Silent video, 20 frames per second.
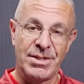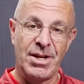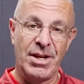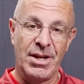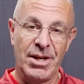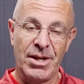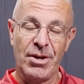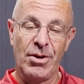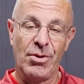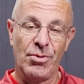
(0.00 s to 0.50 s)

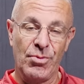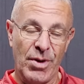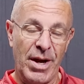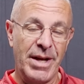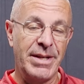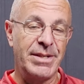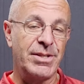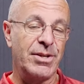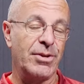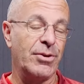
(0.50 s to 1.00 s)
gonna go
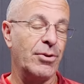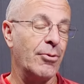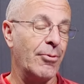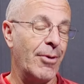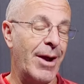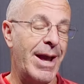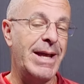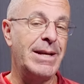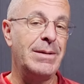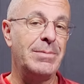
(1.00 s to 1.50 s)
right to
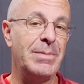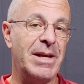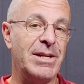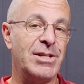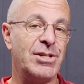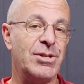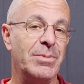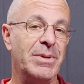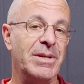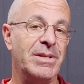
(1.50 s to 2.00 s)
grain
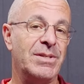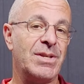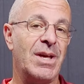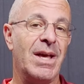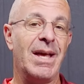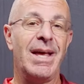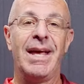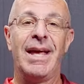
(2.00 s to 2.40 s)
measurements.